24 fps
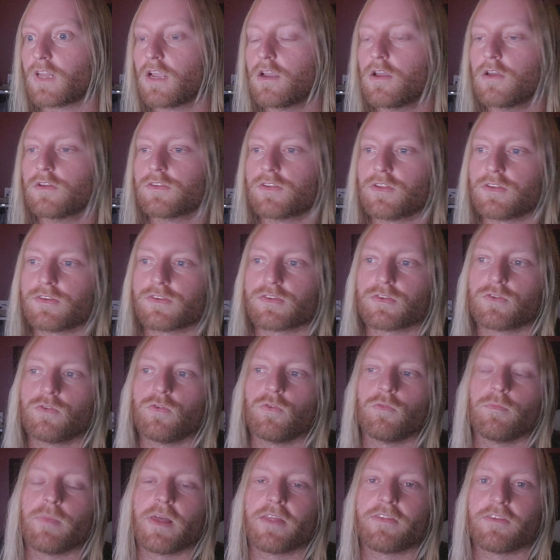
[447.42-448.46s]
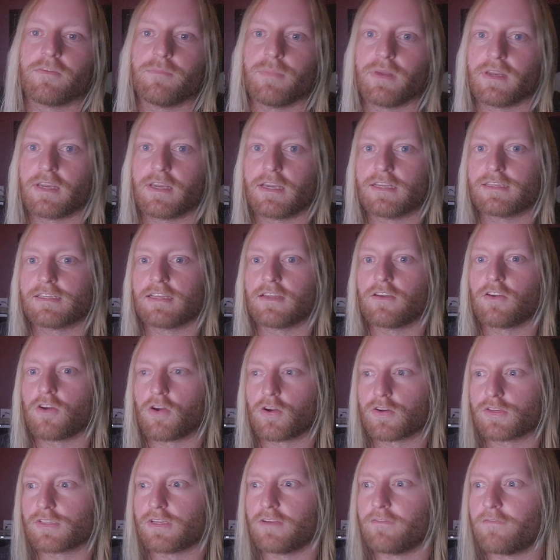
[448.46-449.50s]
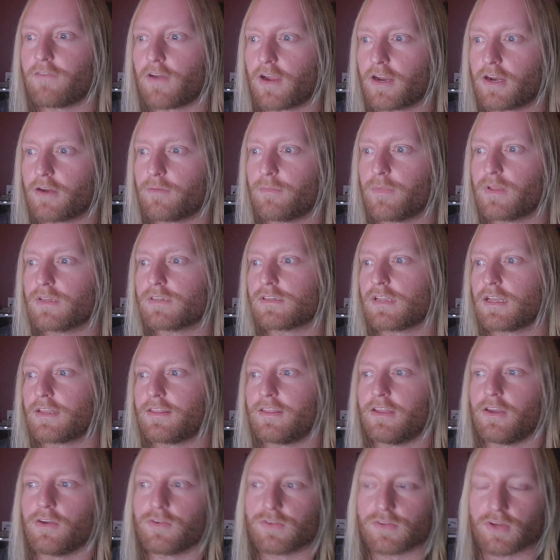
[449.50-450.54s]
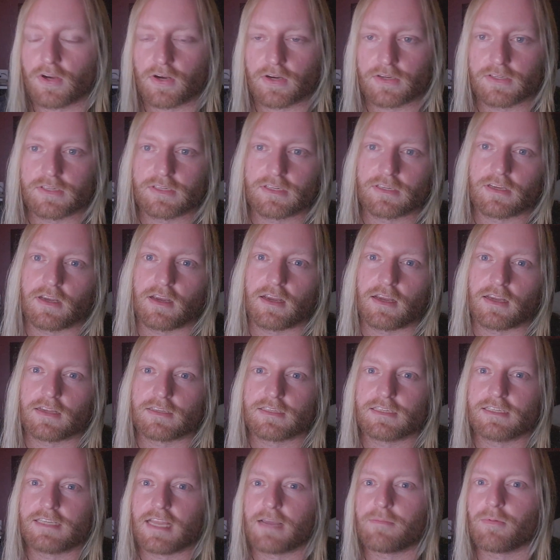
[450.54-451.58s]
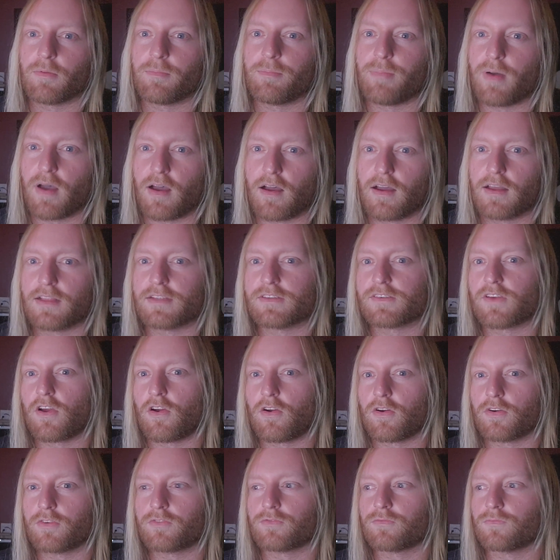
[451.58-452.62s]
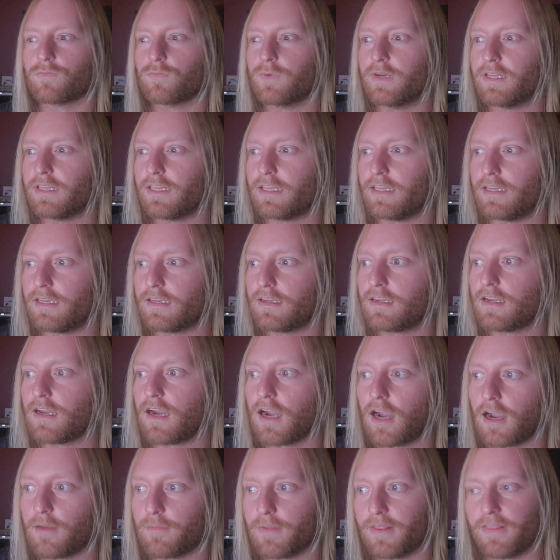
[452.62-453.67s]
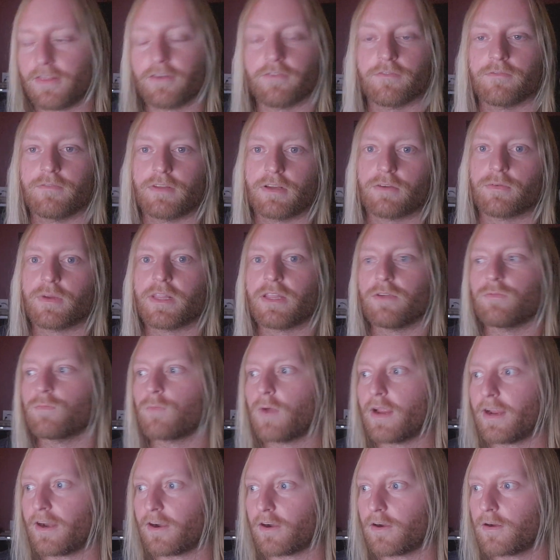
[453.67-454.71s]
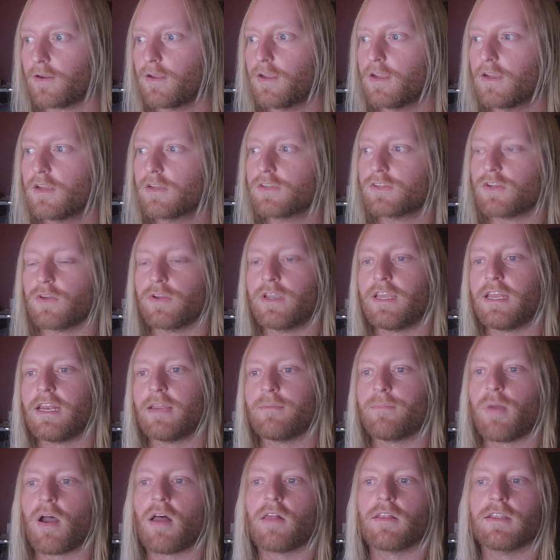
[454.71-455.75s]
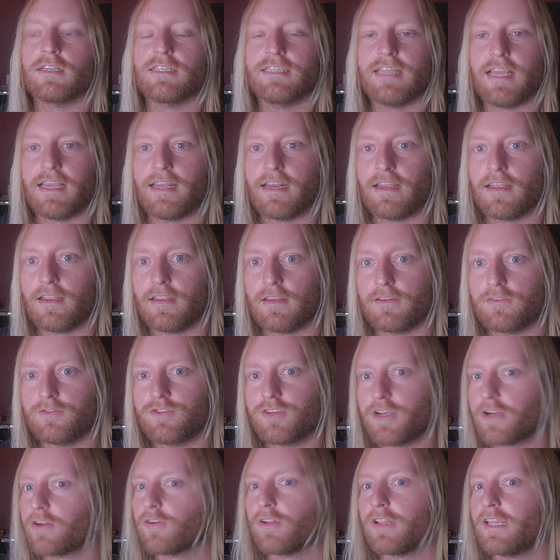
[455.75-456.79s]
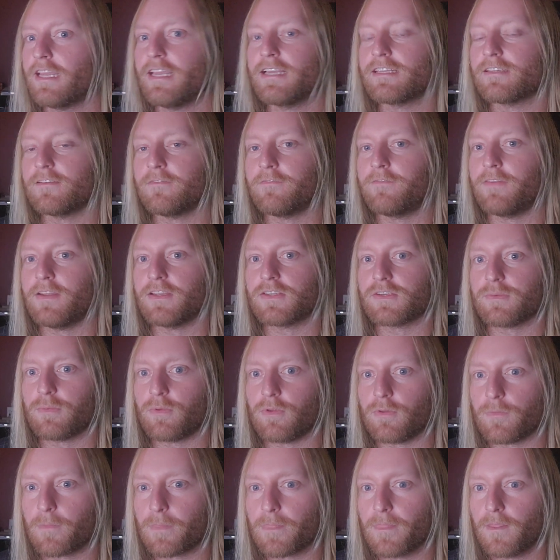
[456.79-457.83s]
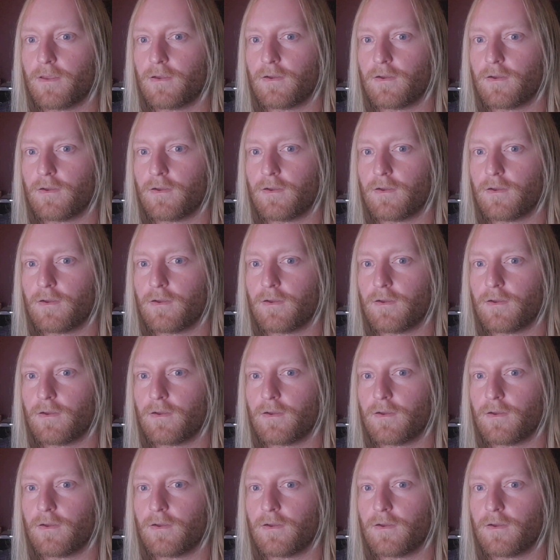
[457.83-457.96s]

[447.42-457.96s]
So this is a cool method because in karst environments like the Ozarks, stable ponds aren't really common. They're really rare. So getting pollen data generally isn't feasible.